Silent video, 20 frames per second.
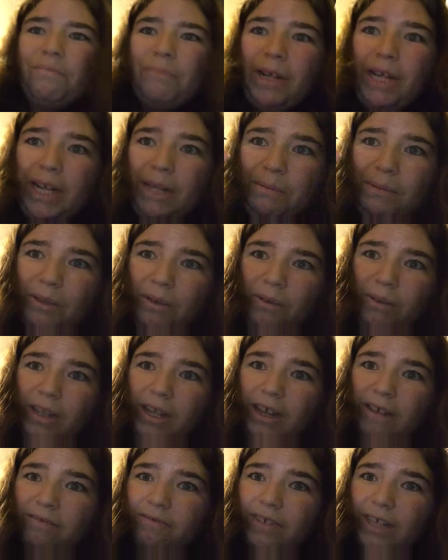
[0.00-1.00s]
My name's
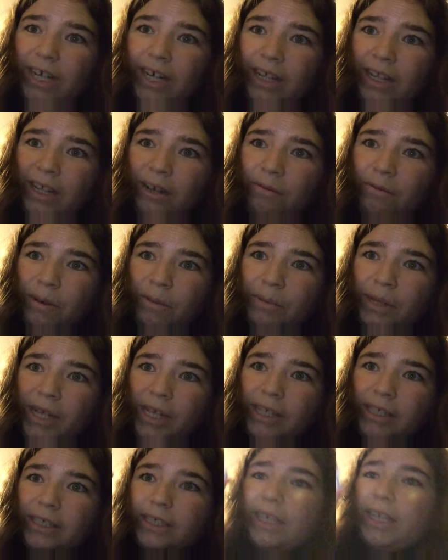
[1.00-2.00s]
Olaf, and I like warm
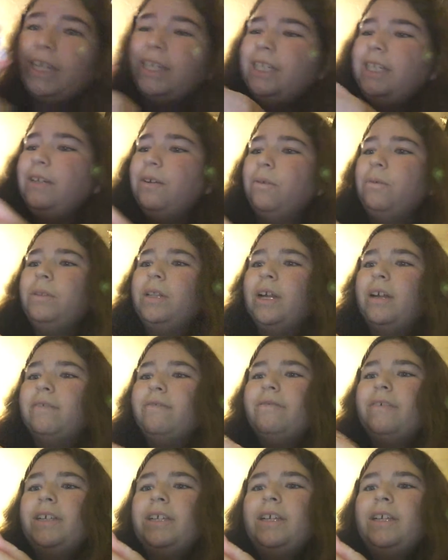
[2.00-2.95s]
hugs. I need Olaf.